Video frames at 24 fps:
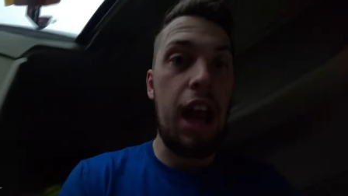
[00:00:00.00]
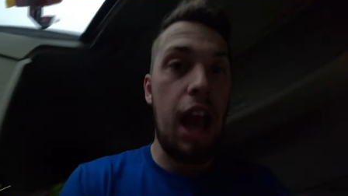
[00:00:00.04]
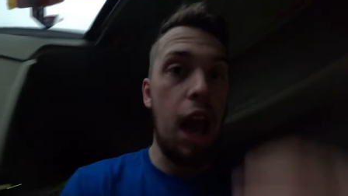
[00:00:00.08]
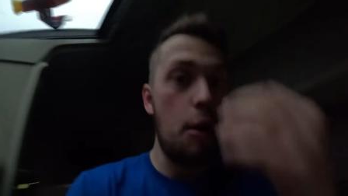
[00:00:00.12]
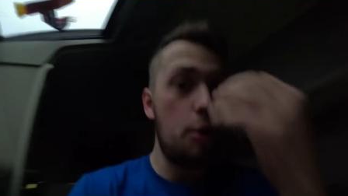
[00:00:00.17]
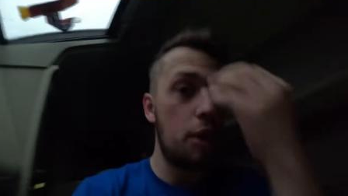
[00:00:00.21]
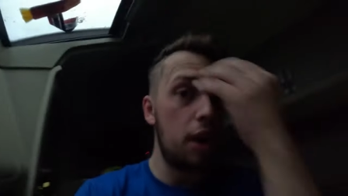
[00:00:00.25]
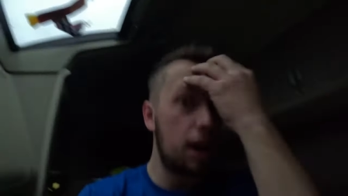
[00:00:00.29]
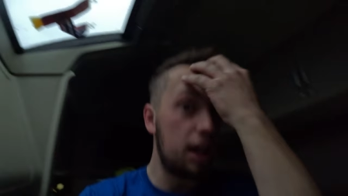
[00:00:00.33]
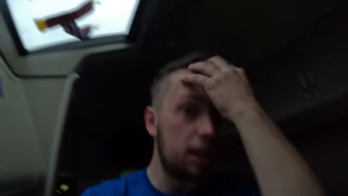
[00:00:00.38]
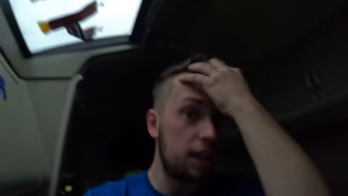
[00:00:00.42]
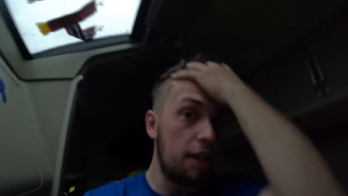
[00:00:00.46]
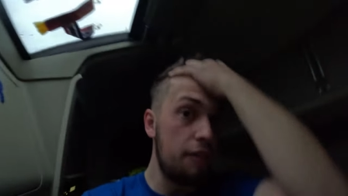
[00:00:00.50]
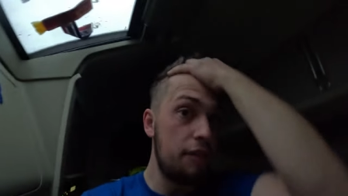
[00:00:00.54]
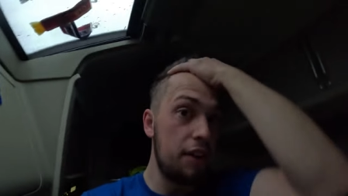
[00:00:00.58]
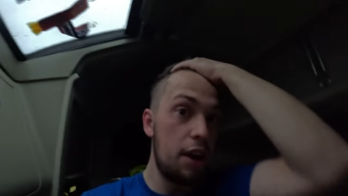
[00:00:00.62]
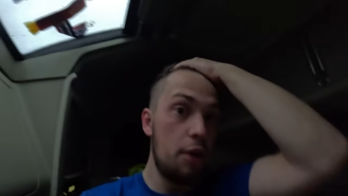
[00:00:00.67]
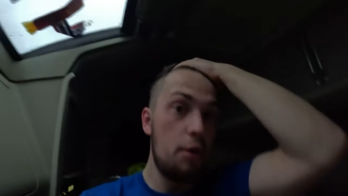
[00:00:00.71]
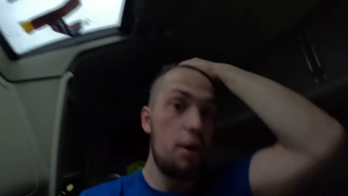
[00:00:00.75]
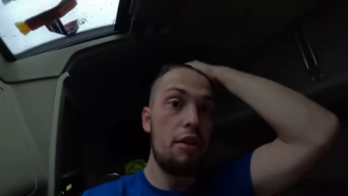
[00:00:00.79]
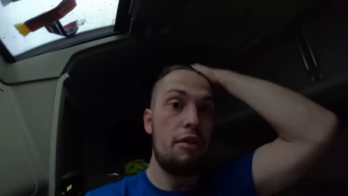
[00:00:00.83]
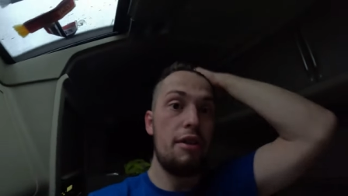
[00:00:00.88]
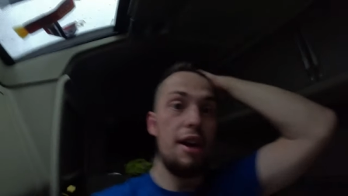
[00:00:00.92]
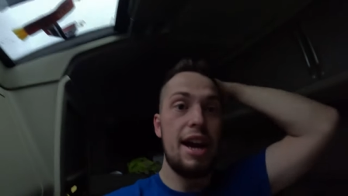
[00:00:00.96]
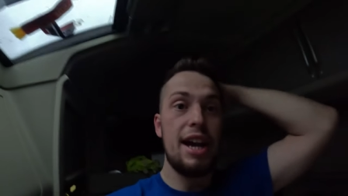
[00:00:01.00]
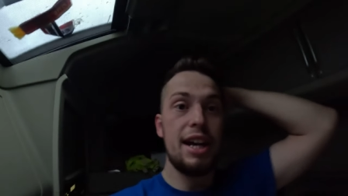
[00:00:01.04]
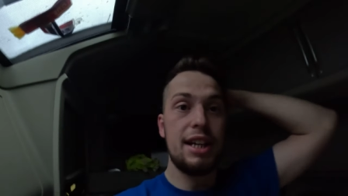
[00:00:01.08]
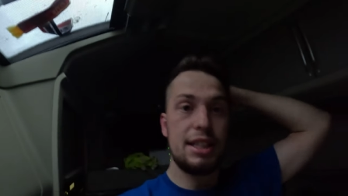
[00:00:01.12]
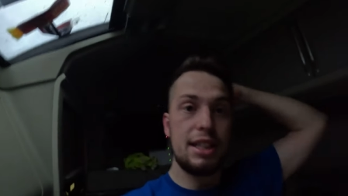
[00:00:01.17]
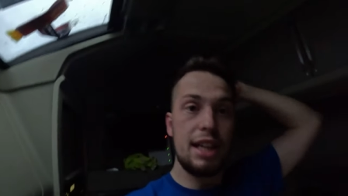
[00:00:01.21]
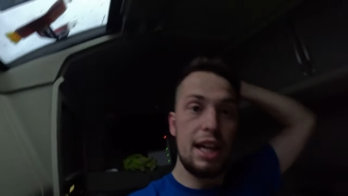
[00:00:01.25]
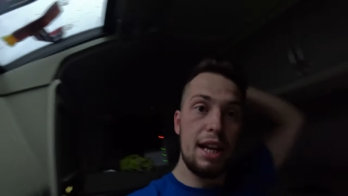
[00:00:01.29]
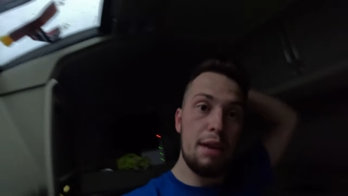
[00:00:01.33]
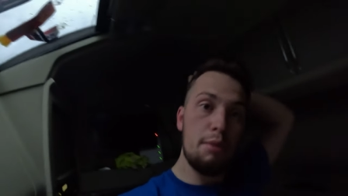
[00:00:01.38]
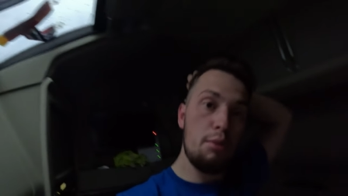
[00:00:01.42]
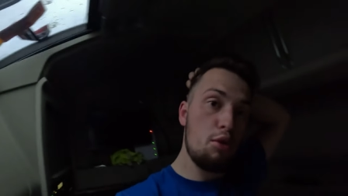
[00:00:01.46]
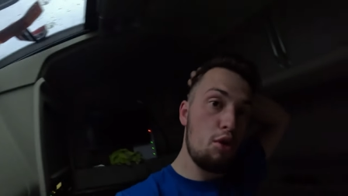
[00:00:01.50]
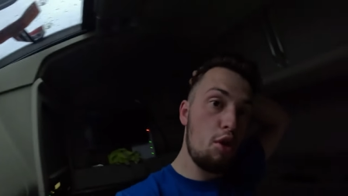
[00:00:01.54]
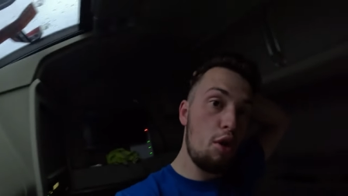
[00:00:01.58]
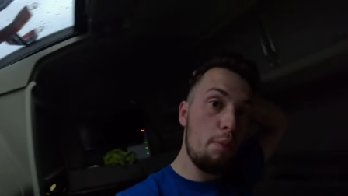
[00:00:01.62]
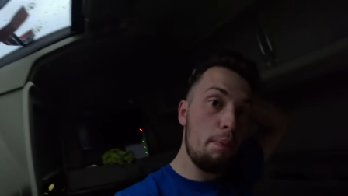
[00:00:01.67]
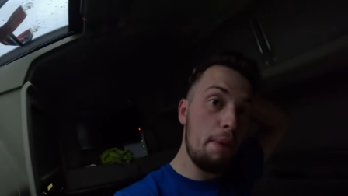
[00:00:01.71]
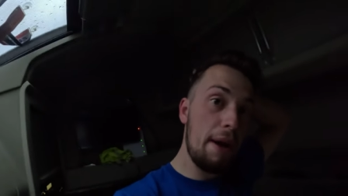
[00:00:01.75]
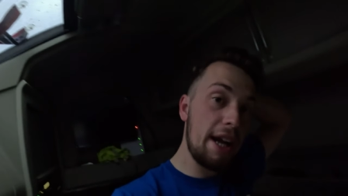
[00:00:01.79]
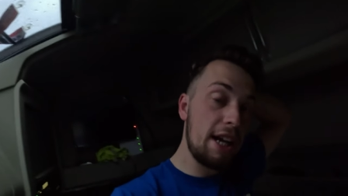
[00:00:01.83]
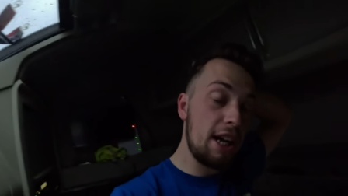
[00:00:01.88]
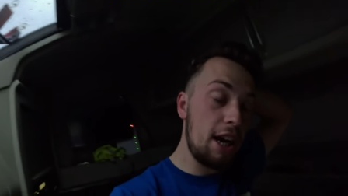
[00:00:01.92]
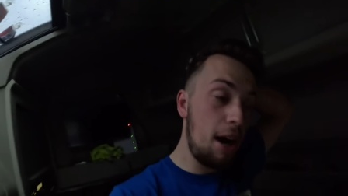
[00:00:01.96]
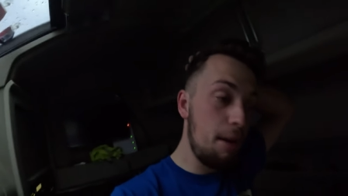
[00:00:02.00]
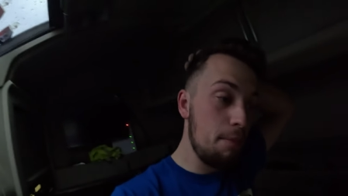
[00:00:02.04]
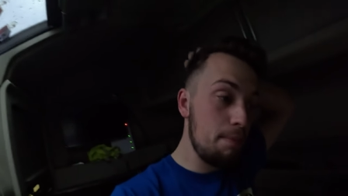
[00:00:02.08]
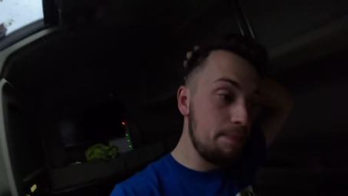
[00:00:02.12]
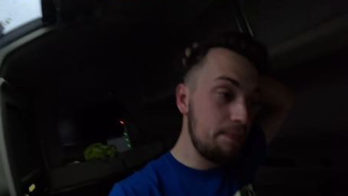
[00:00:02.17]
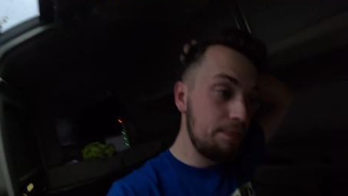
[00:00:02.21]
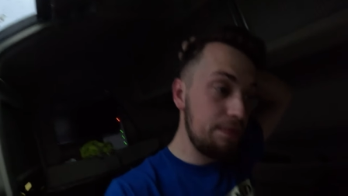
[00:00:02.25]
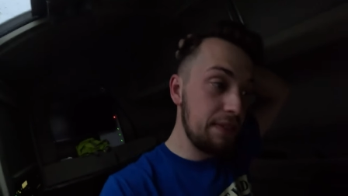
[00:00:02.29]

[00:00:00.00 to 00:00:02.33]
11-hour rest, and then we'll go pick up